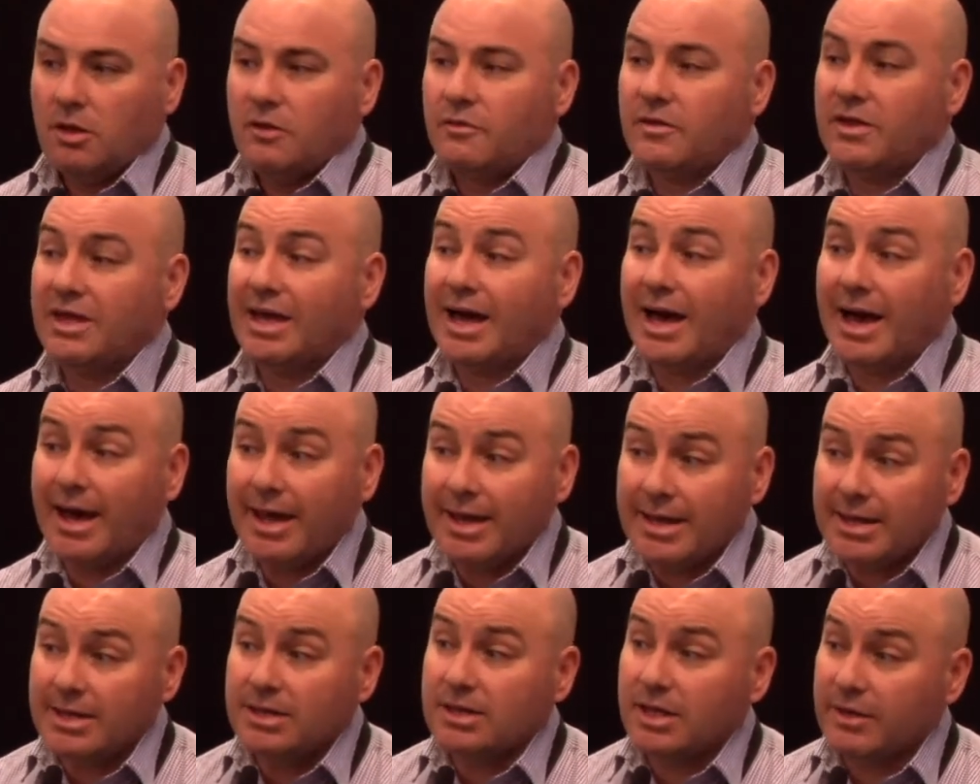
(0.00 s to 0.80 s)
The
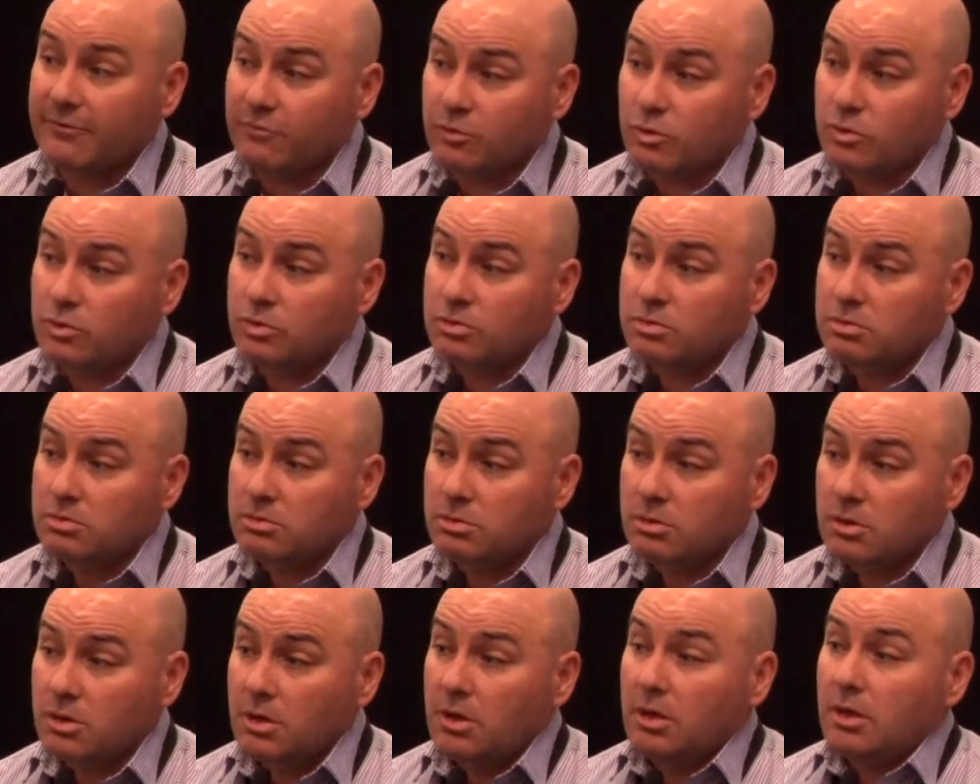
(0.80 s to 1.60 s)
A level
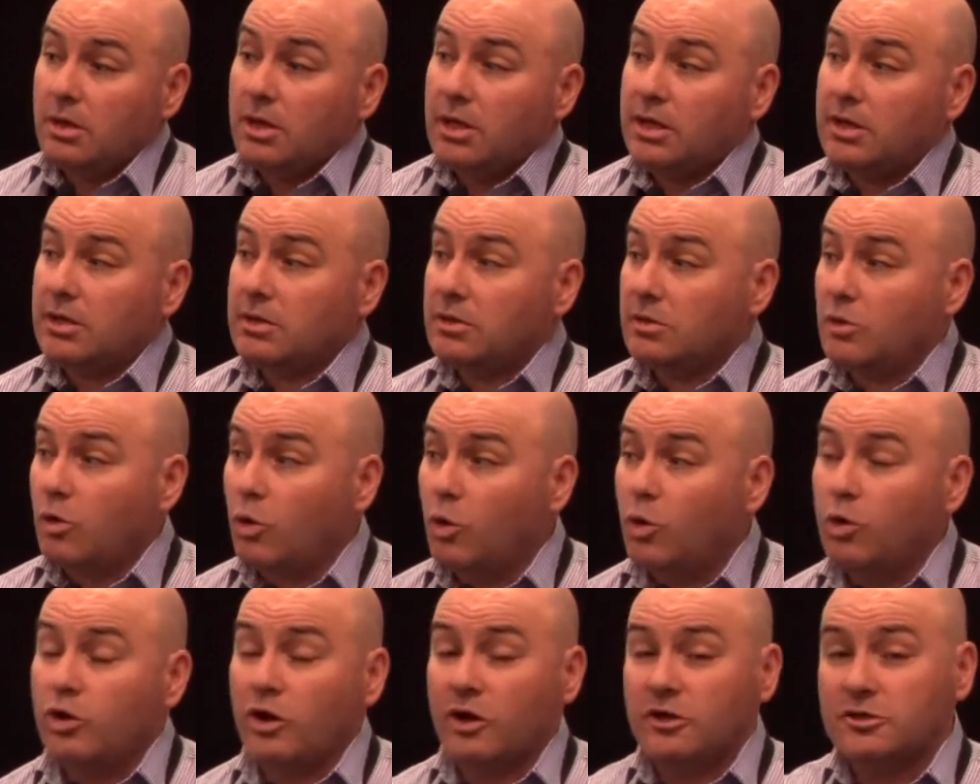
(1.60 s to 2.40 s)

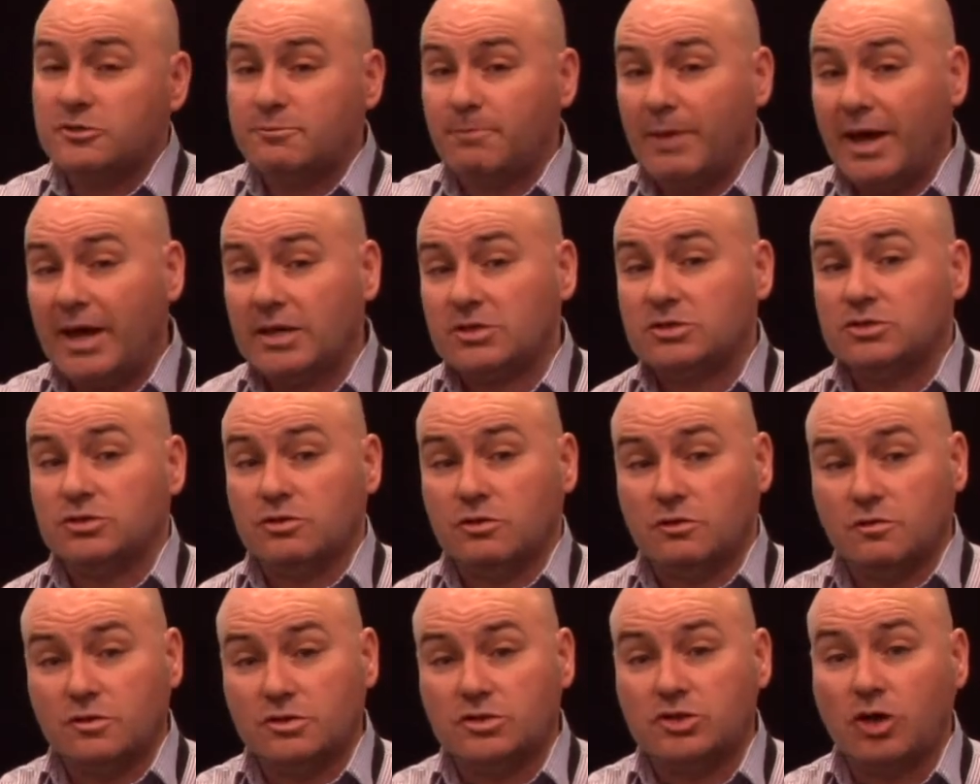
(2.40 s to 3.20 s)
all goes back
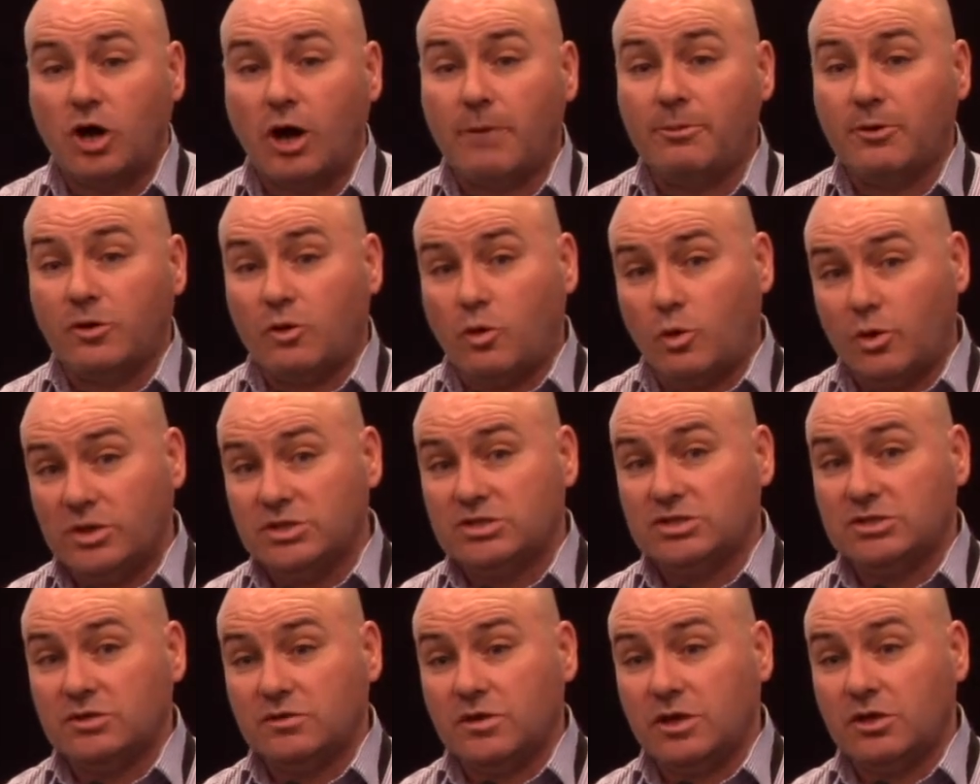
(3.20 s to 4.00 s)
to the type of
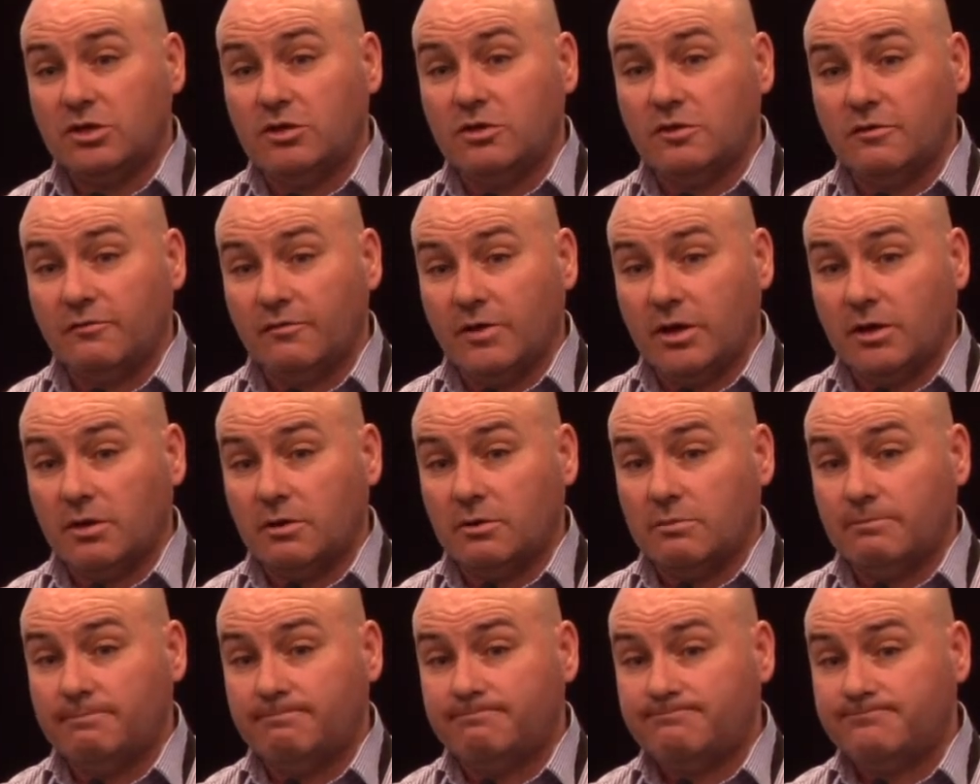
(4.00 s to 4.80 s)
question that you
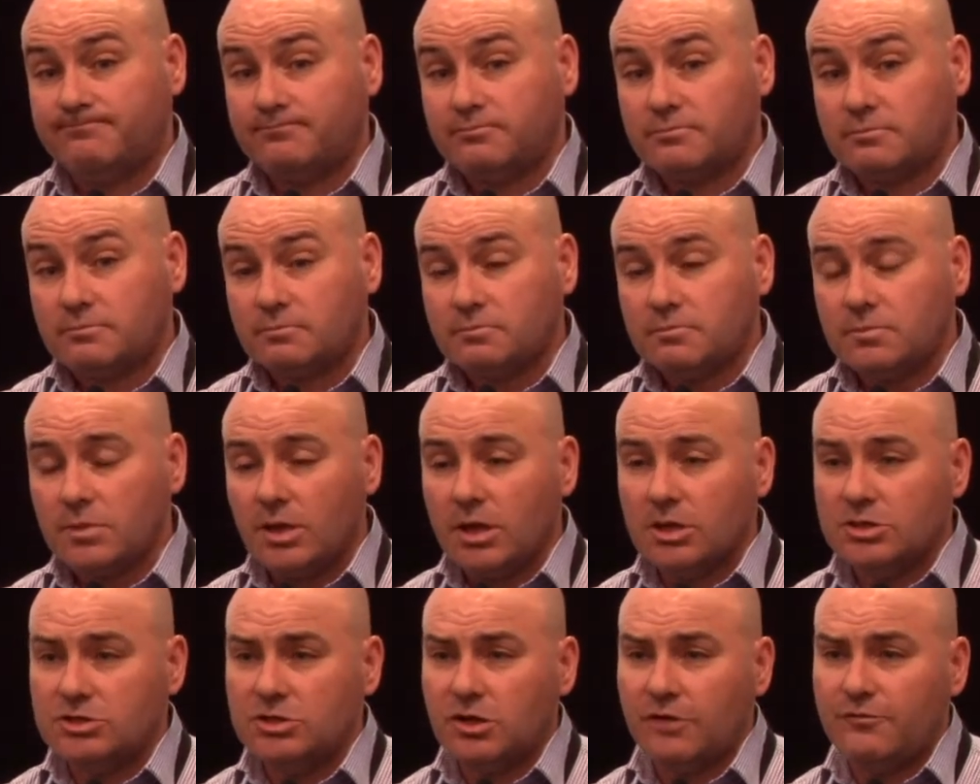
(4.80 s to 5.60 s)
develop.
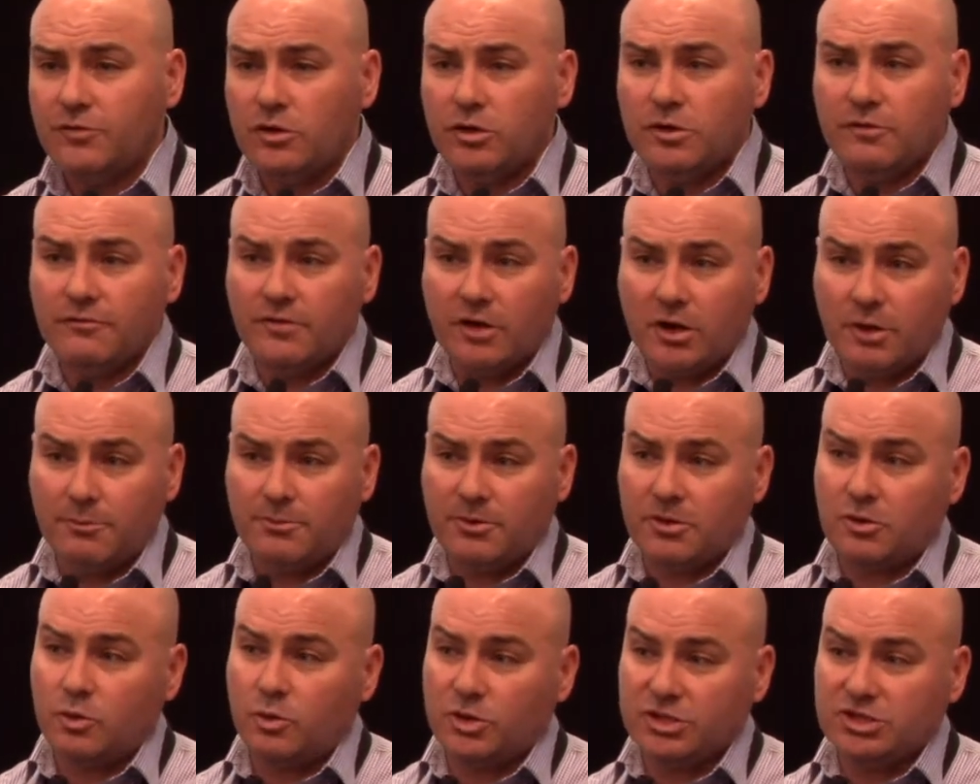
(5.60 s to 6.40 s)
So if you develop
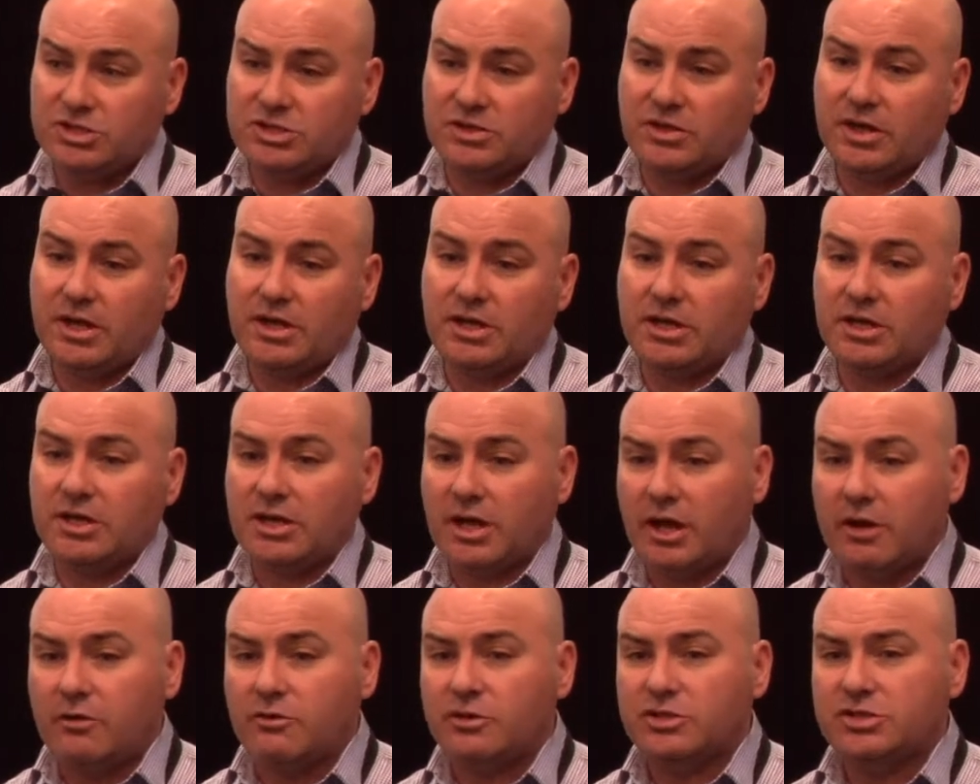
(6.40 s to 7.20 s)
a question that
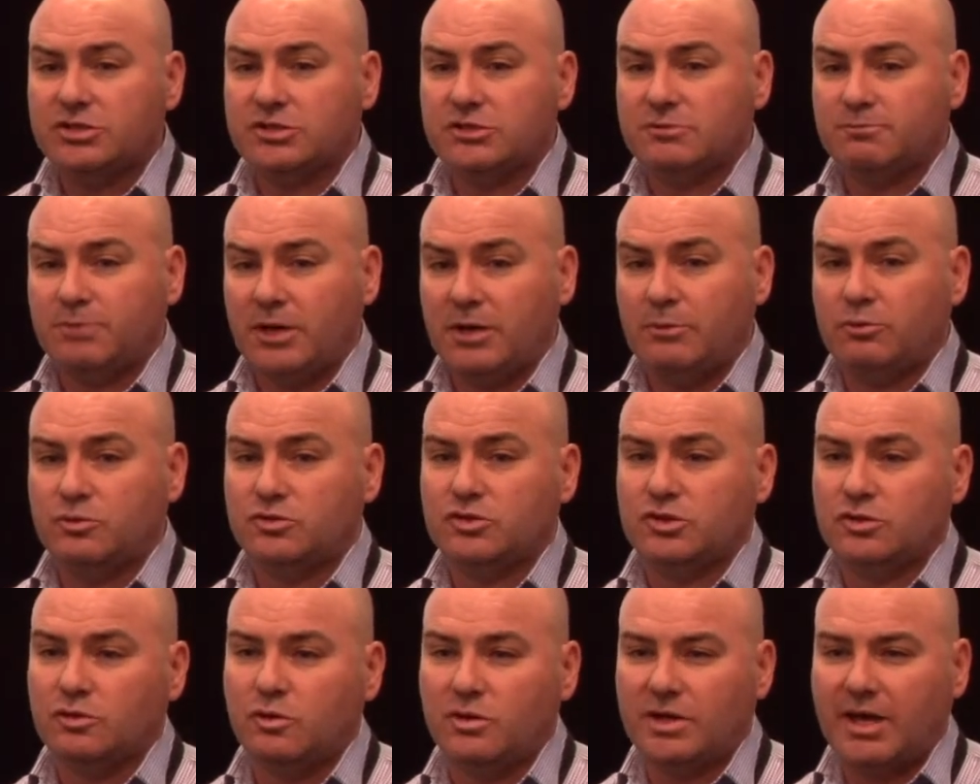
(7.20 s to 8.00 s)
encourages people
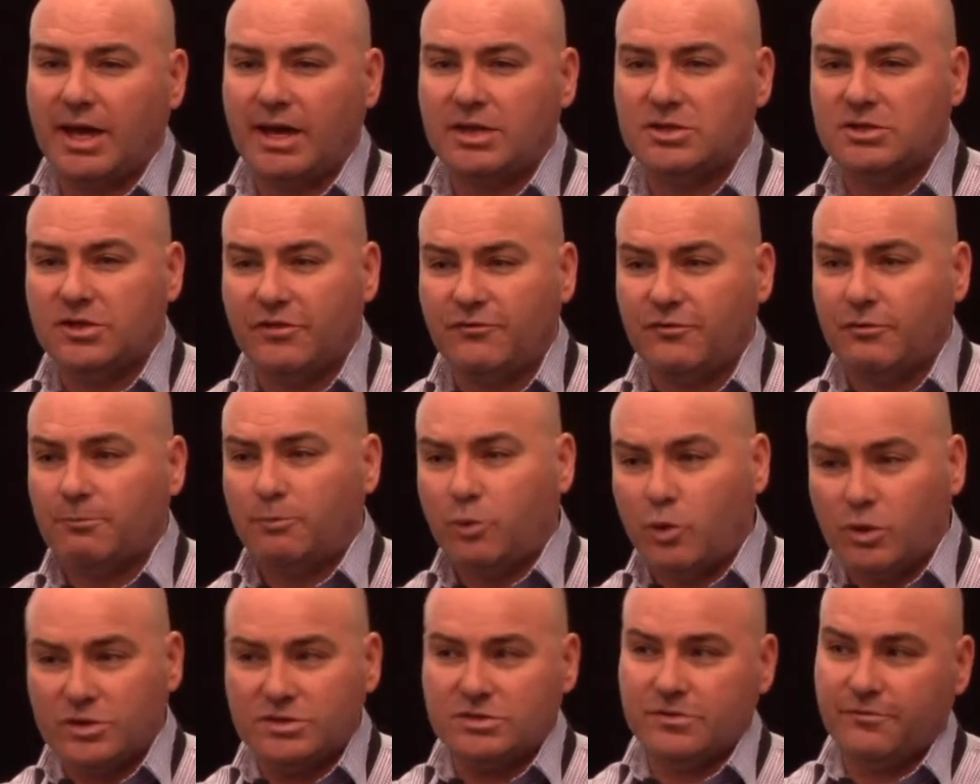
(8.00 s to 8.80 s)
to look at different
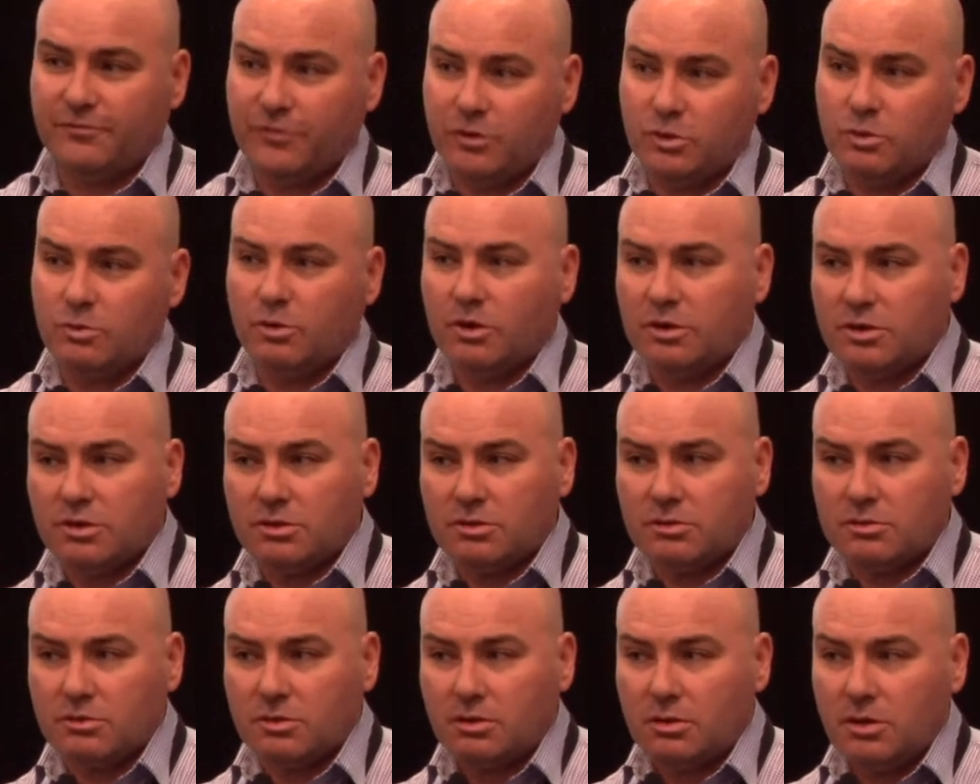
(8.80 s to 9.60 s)
points of view on
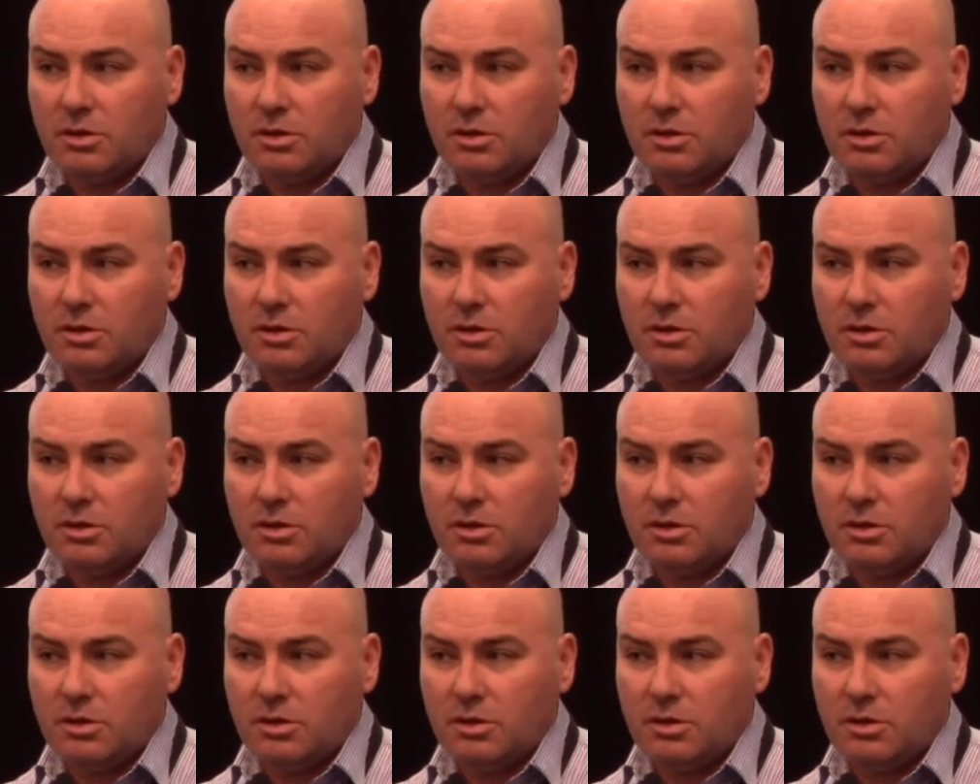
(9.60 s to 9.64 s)
it,